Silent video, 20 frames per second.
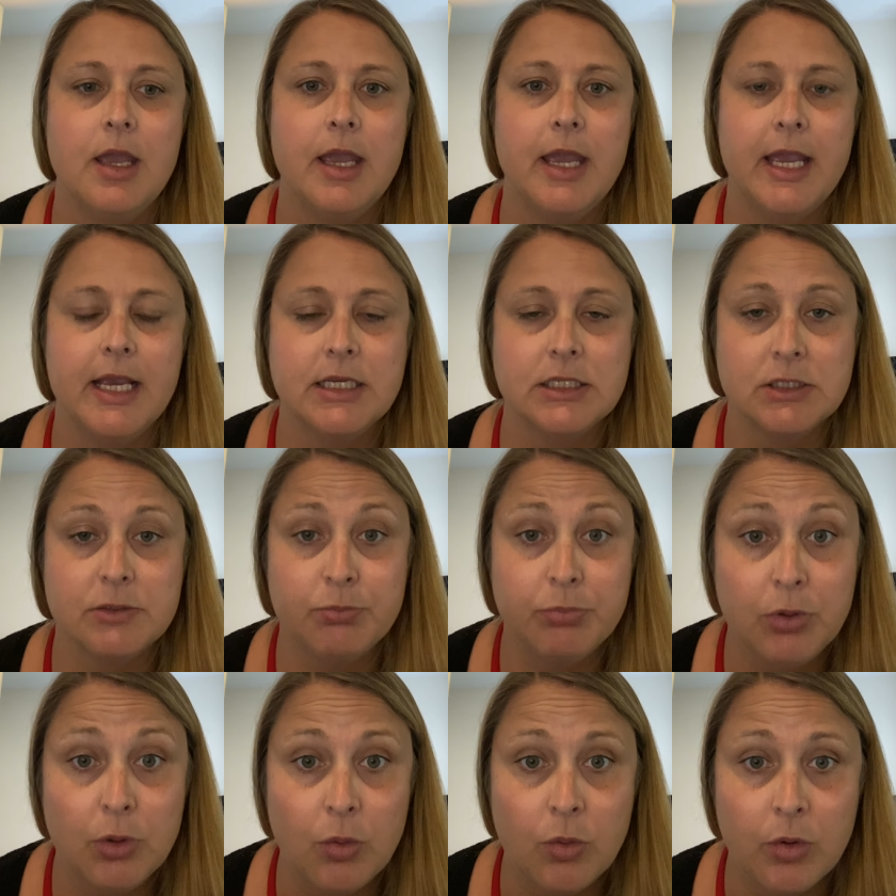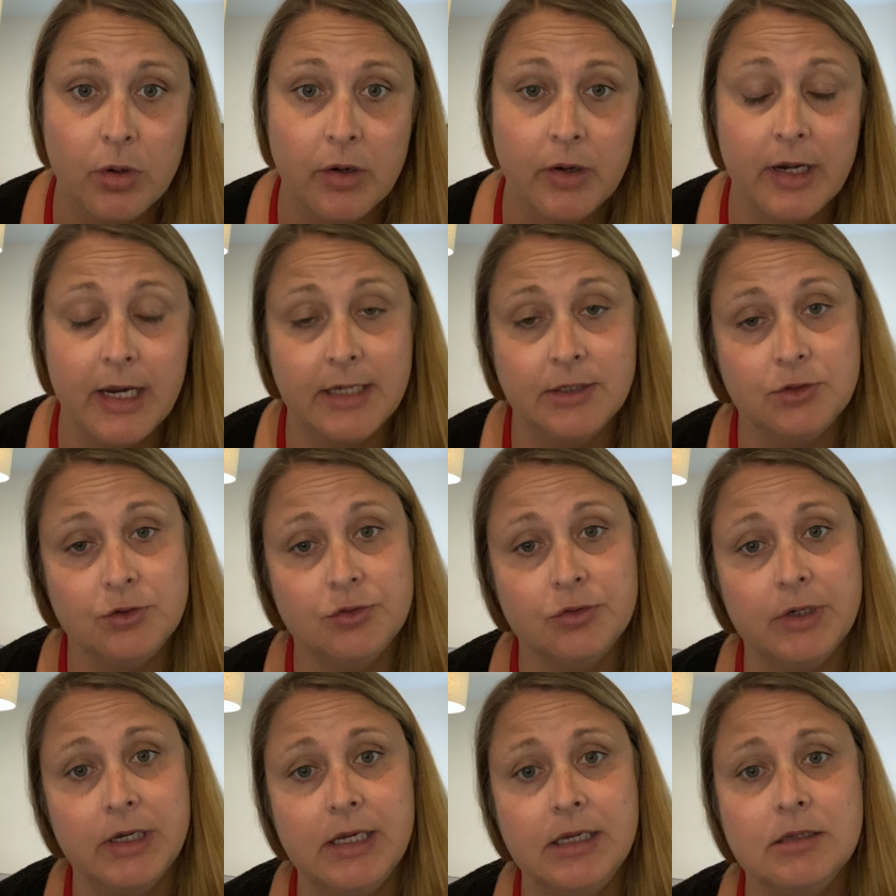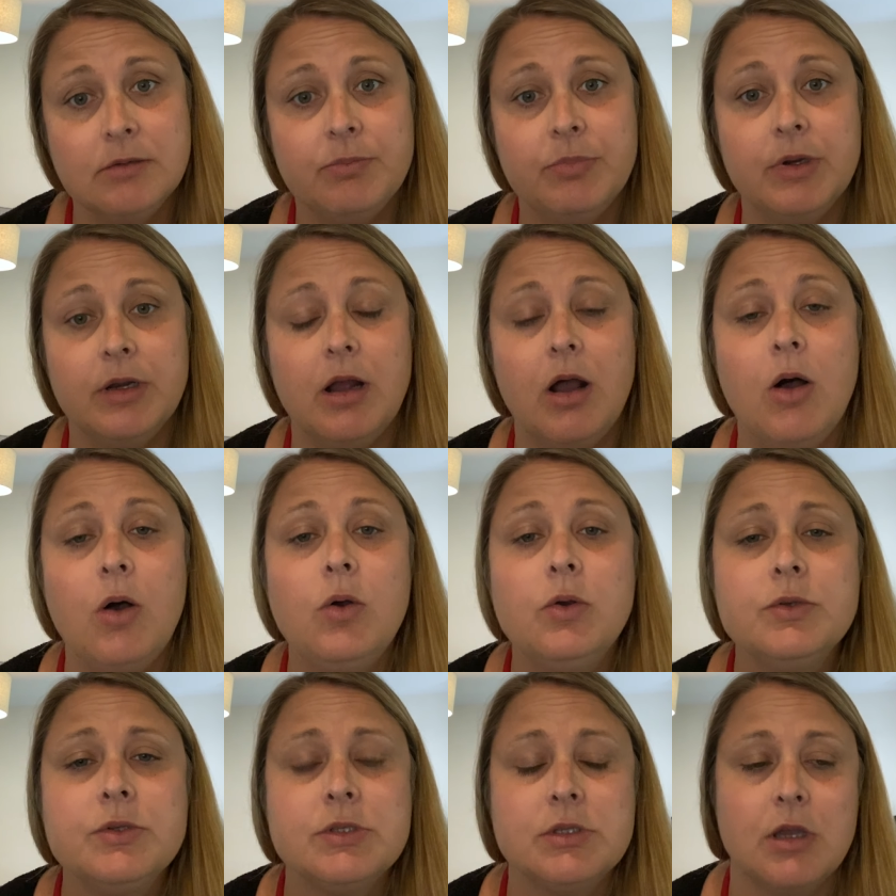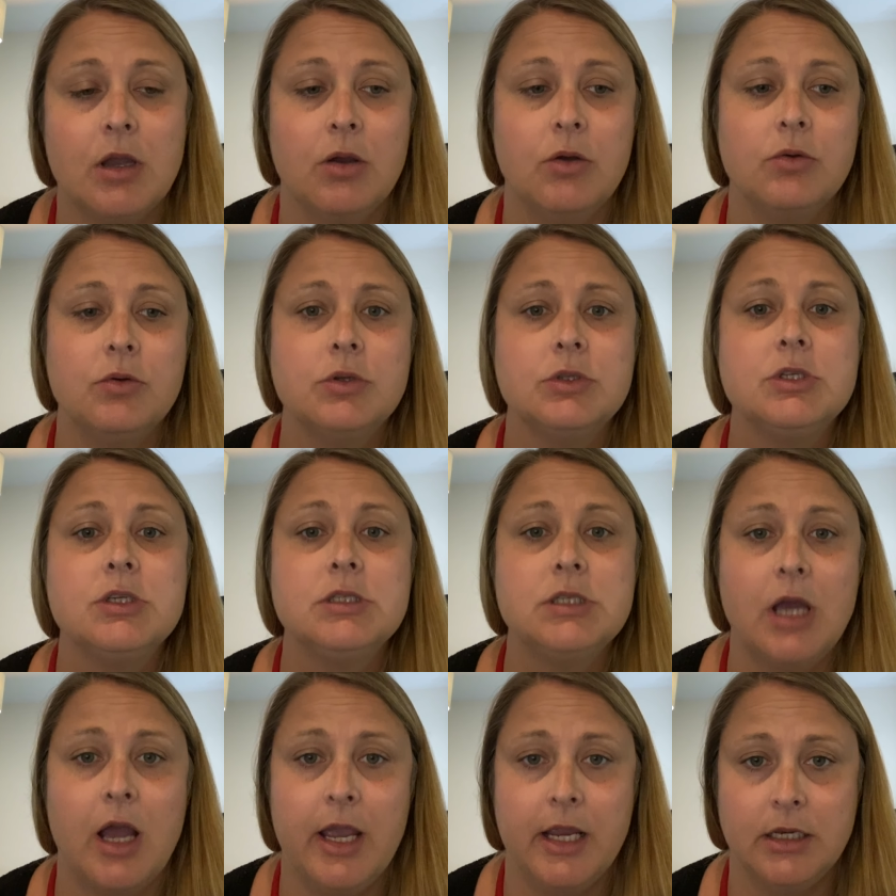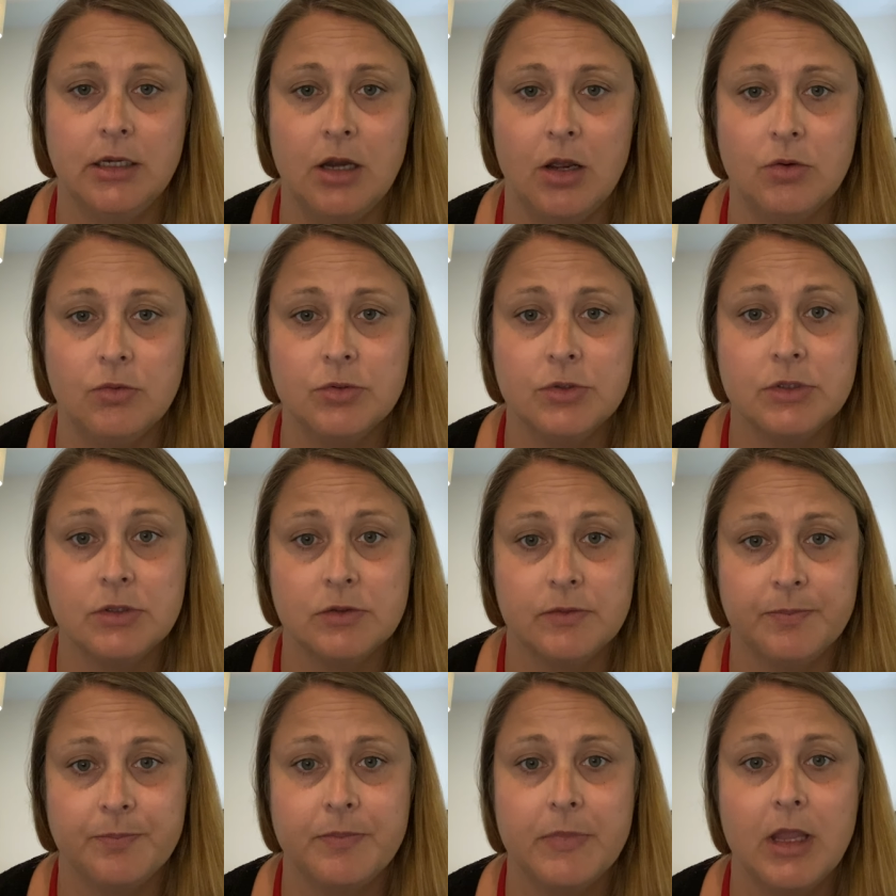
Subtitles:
explore and treat, but also to diagnose.